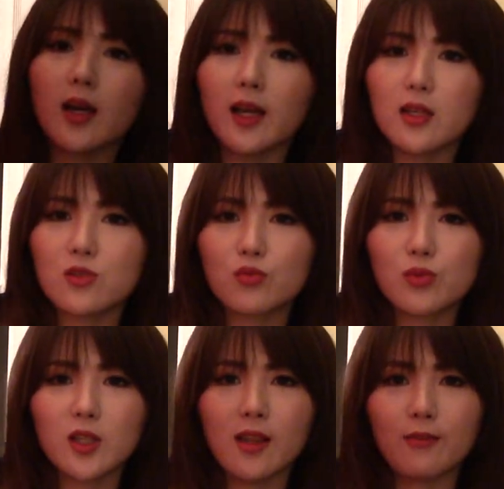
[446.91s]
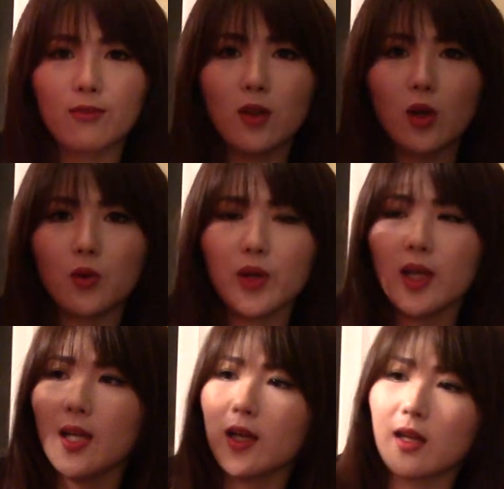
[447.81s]
and it's really
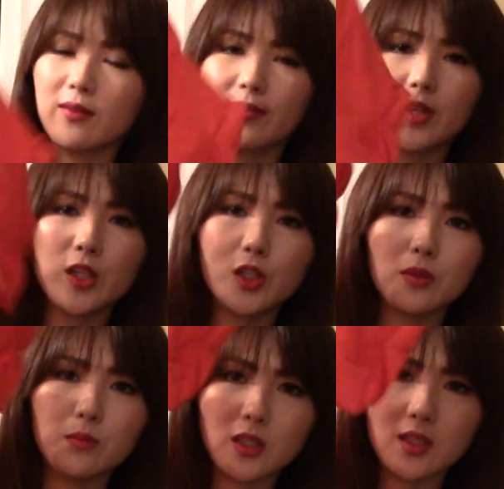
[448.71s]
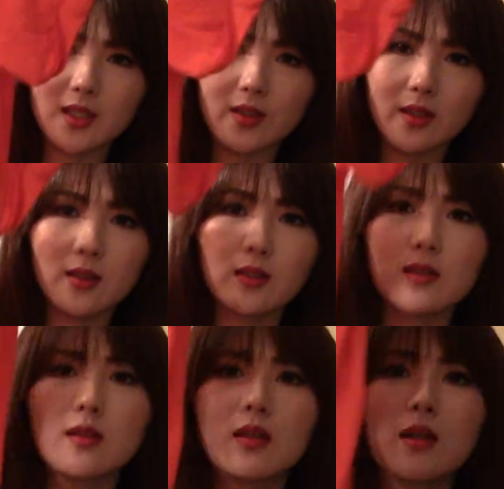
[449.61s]
flowy, very good material.